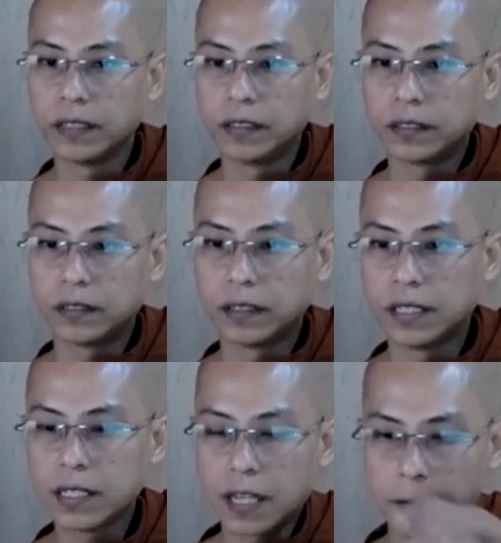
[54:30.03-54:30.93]
So
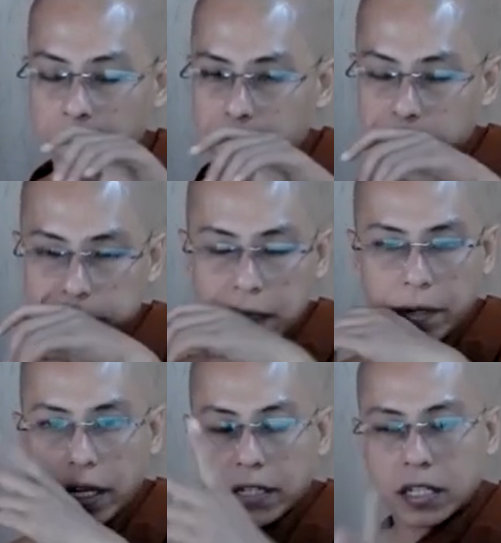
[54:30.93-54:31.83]
these are
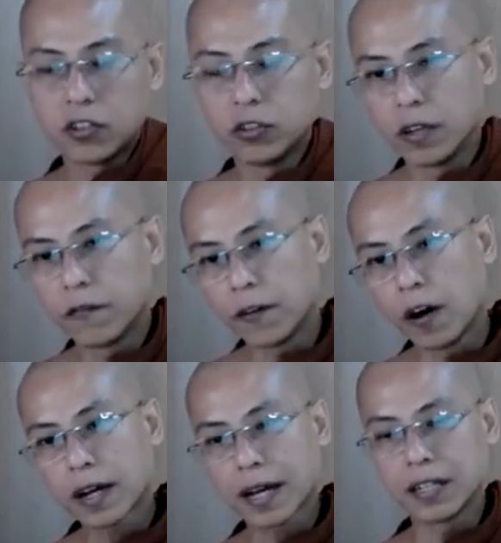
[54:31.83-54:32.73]
related to the
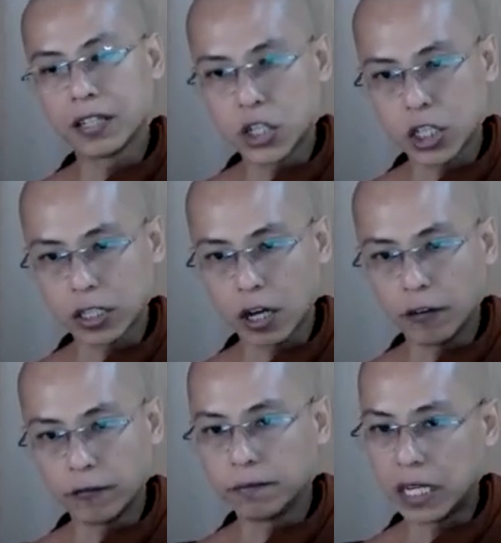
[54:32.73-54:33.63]
four conditions
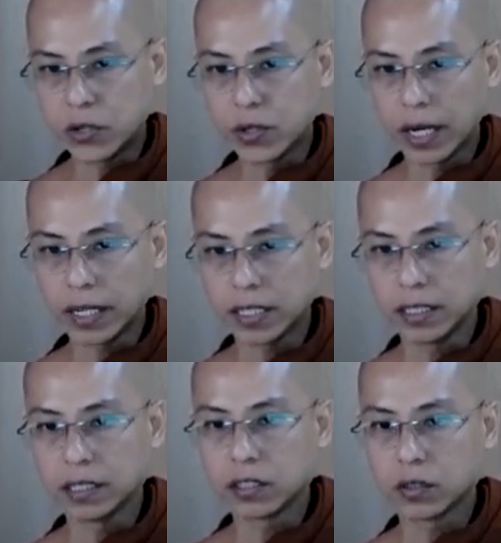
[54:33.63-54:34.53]
of
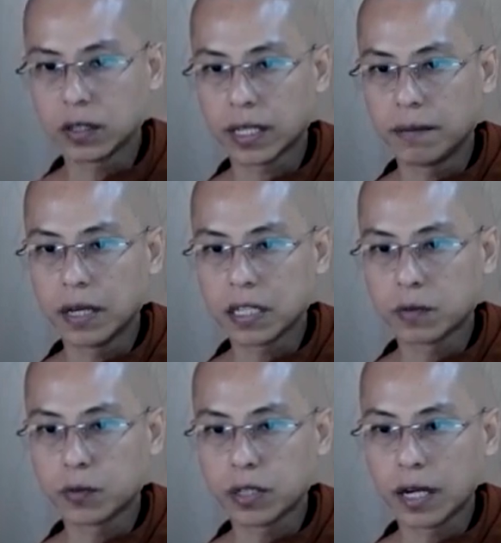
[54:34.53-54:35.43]
materiality. So Kamma
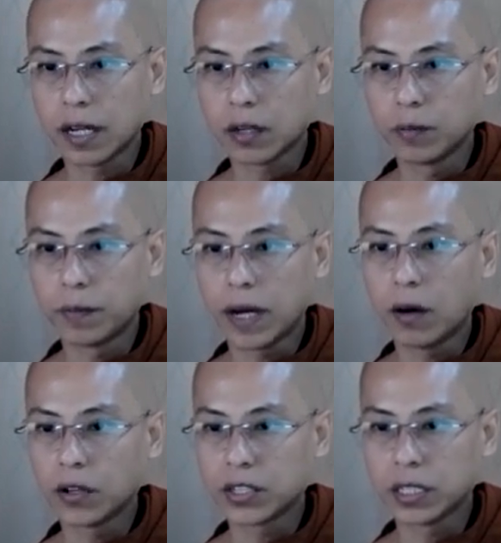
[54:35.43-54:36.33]
Samutthana Rupa
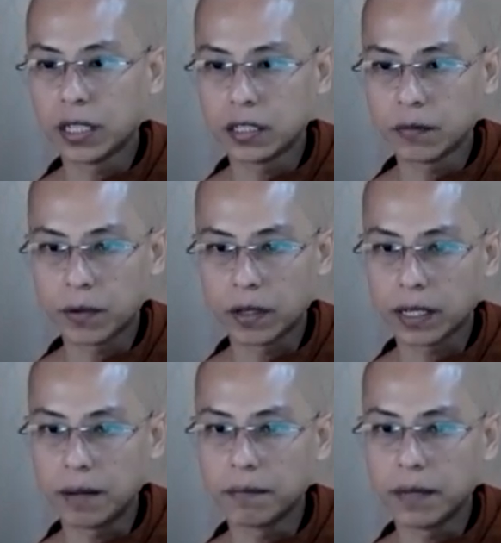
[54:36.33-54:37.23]
originating from
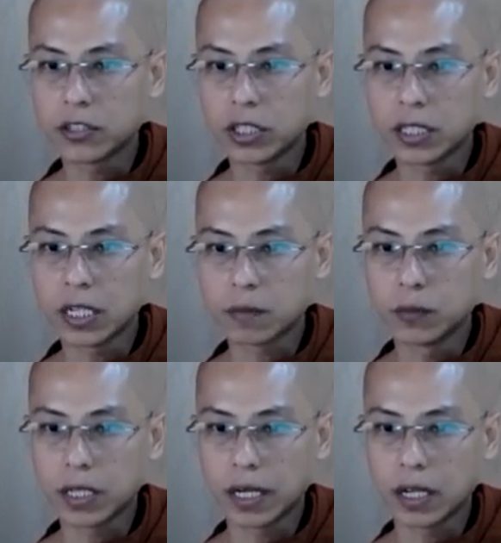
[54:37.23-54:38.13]
Kamma. Chitta
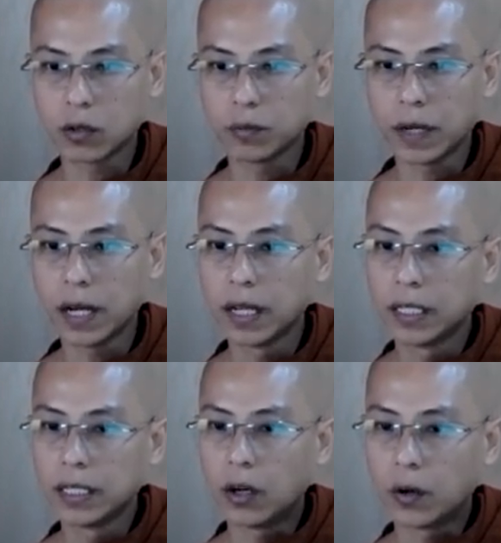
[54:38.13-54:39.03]
Samutthana Rupa
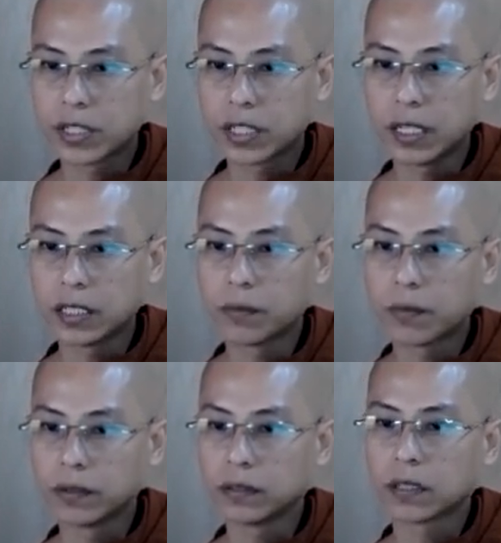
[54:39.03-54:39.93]
originating
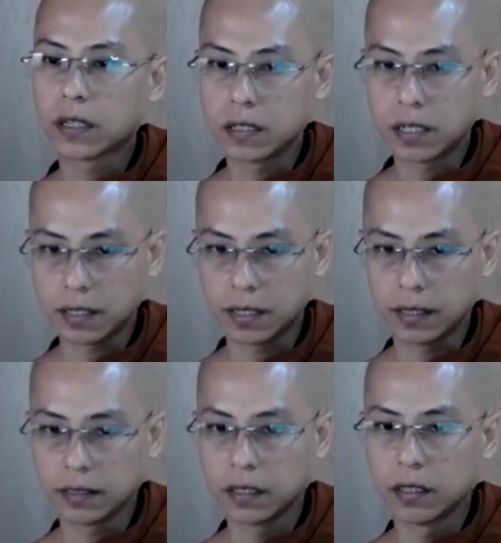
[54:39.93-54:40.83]
from
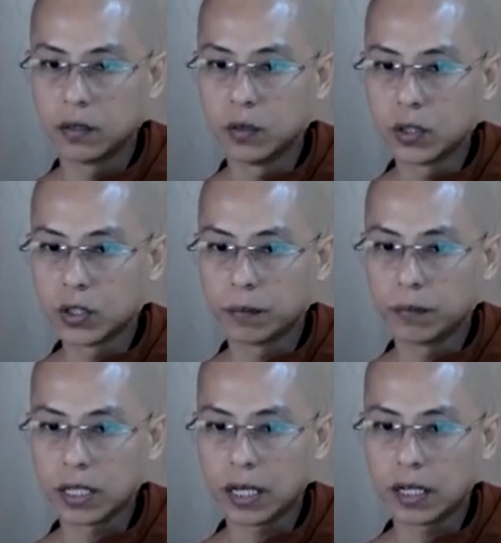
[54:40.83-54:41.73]
consciousness. Uddu
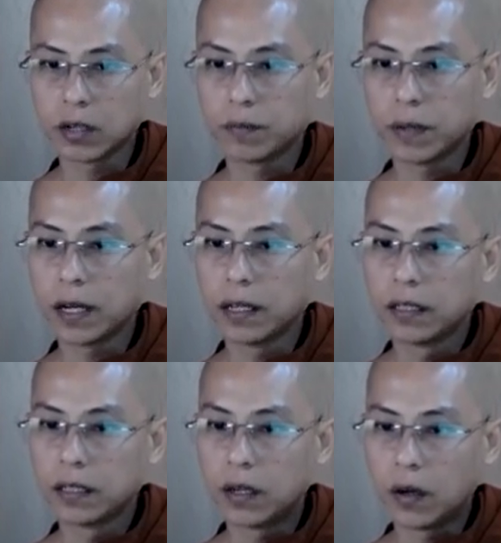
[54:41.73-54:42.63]
Samutthana Rupa
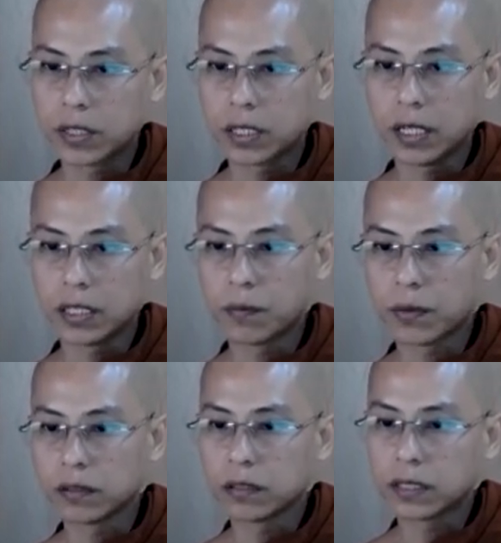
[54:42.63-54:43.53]
originating
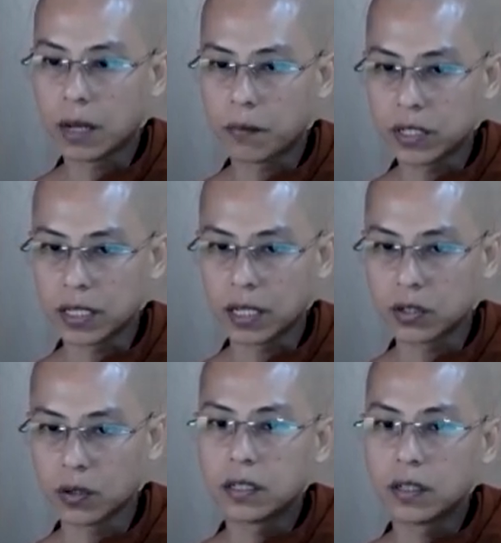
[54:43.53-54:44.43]
from temperature.
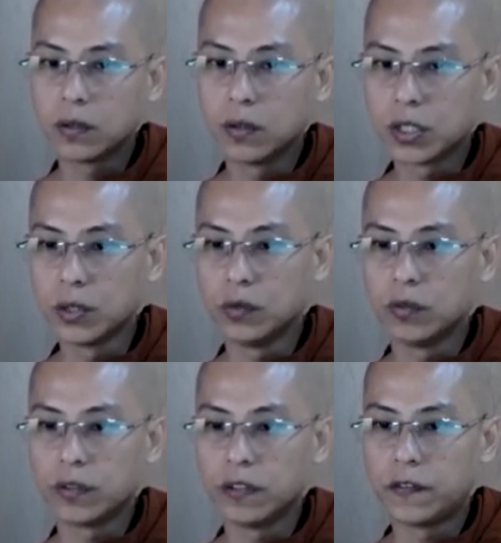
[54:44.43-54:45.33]
So Uddu
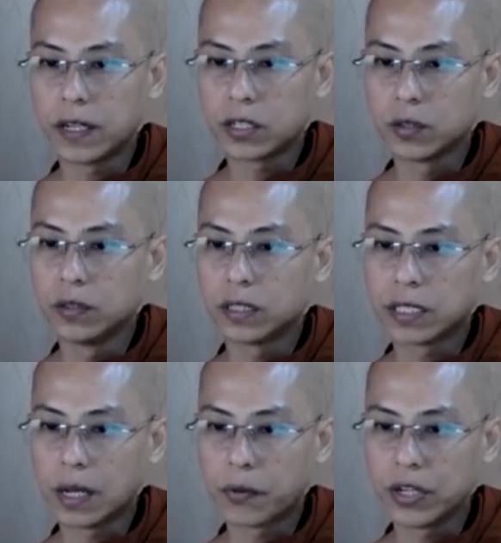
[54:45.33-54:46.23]
refers to
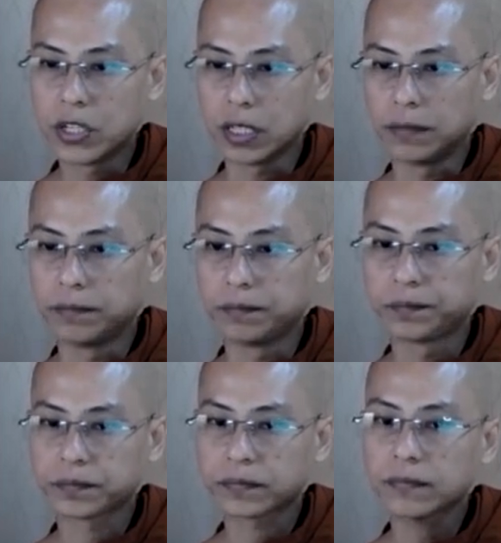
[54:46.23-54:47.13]
temperature.
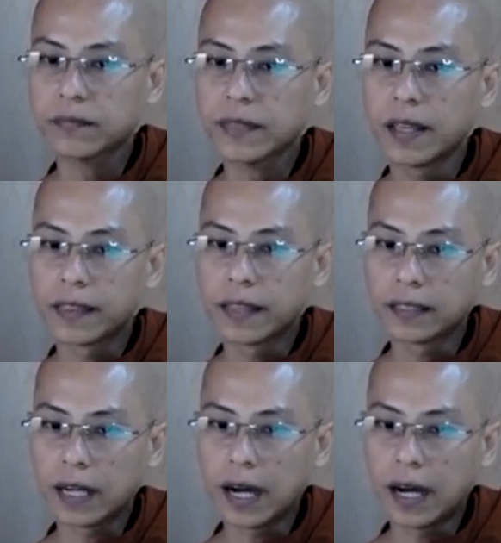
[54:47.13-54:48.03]

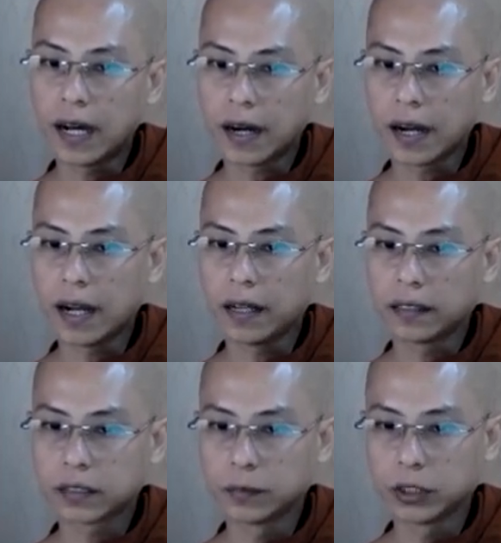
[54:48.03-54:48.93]
Then Ahara
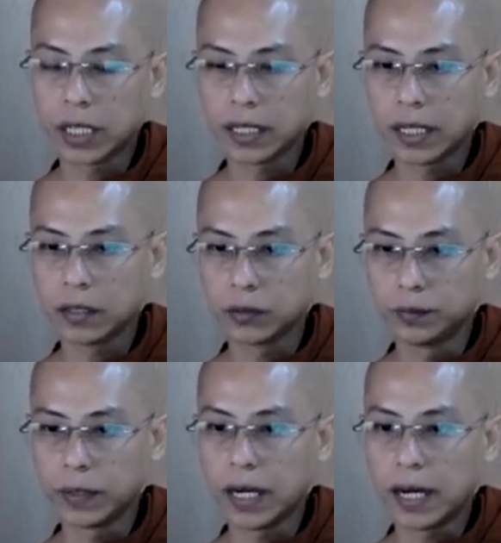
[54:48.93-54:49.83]
Samutthana
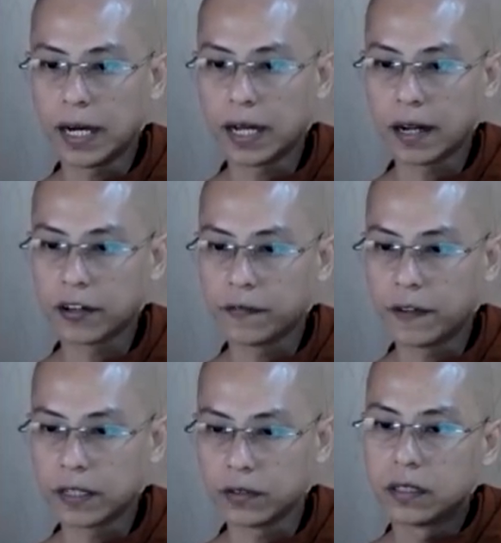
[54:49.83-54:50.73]
Rupa, Ahara
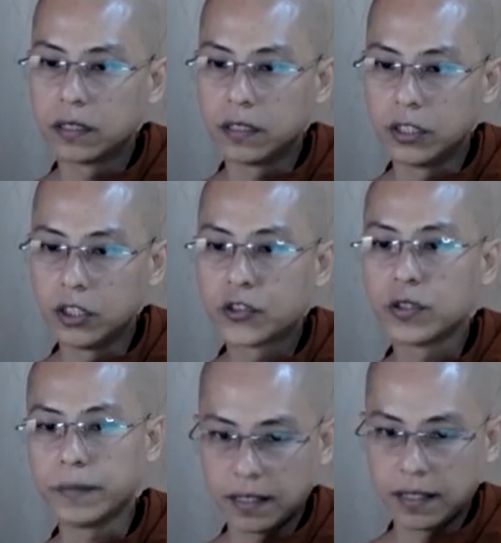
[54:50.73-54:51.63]
refer to
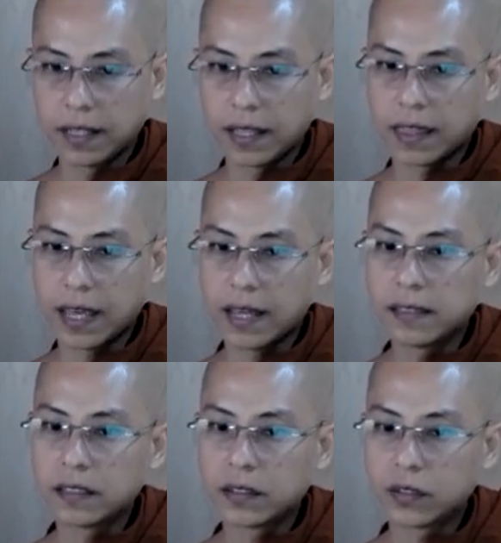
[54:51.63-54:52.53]
nutriment.
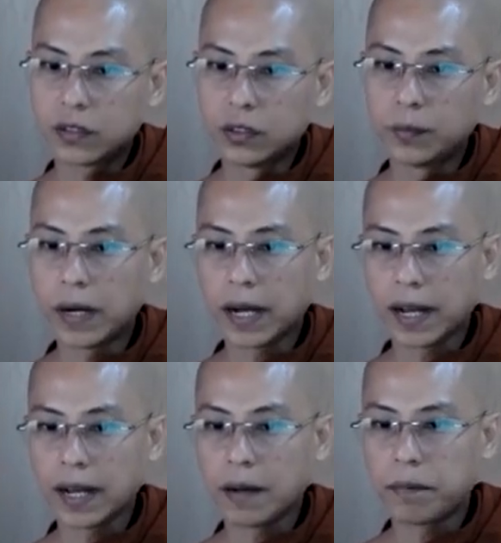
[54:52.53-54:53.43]
Then Rupa
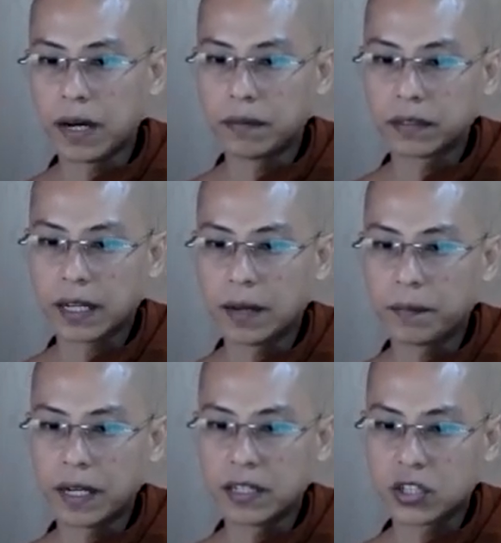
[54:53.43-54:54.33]

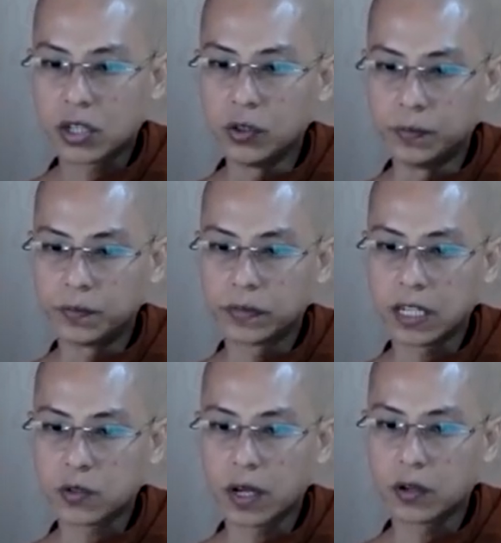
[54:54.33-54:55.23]
Kalapa is group.
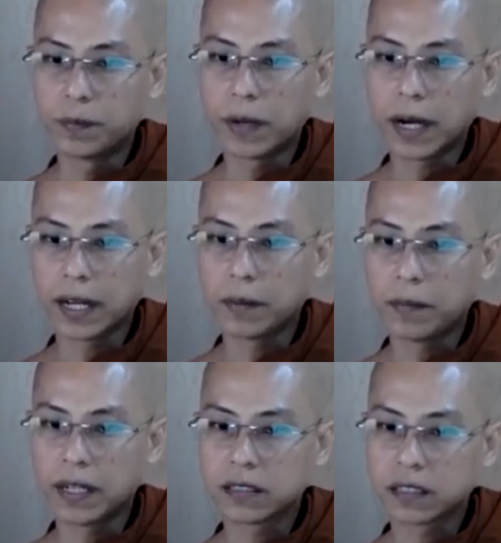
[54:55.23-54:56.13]
That's why Rupa
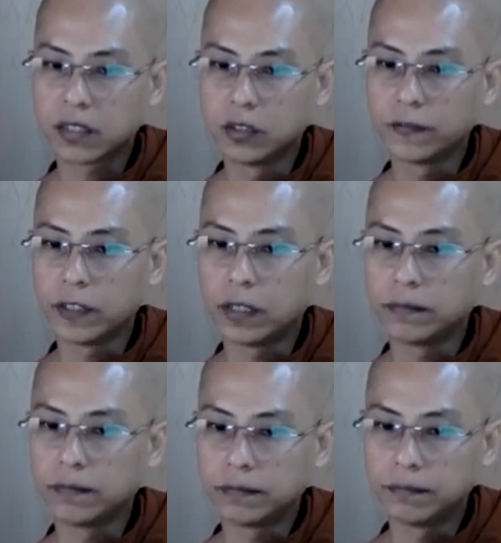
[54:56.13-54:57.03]
Kalapa, group of
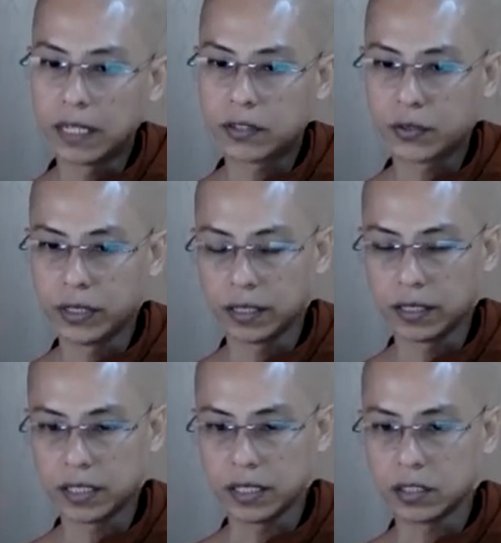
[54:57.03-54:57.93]

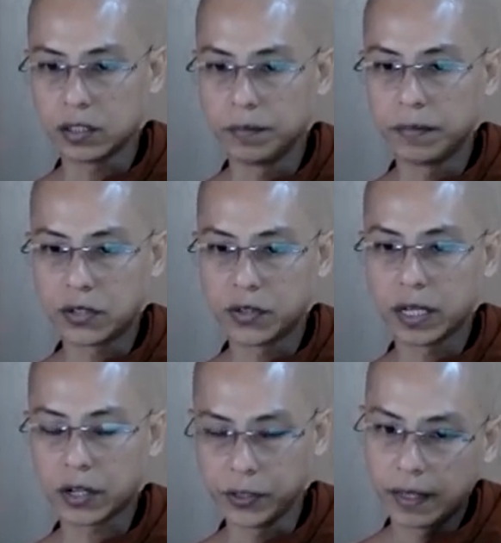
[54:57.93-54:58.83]
materiality. So
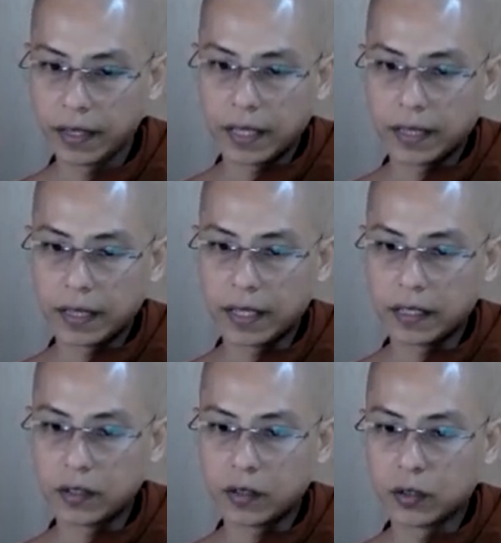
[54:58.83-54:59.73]
material group. Then
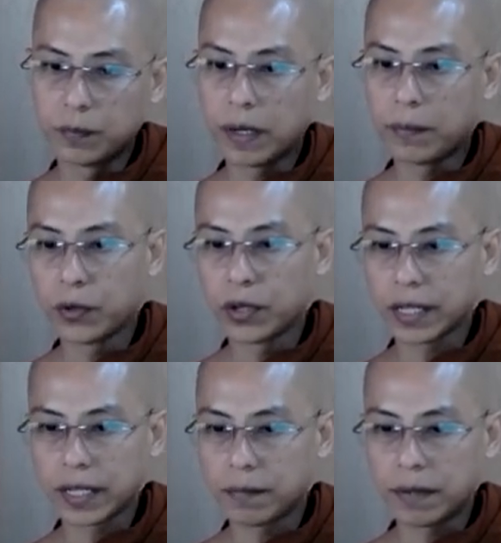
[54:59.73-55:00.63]
Rupa
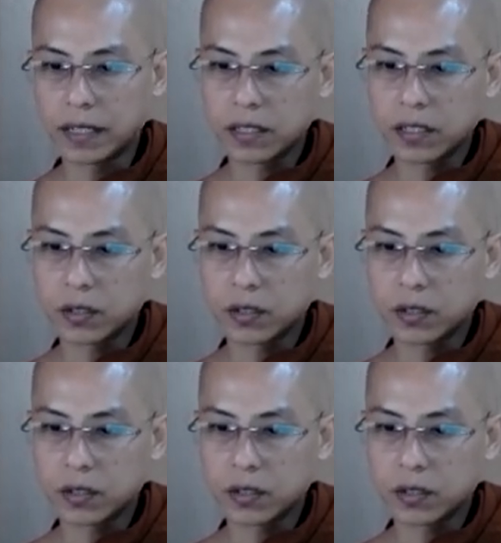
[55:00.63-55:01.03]
Bodhikama, so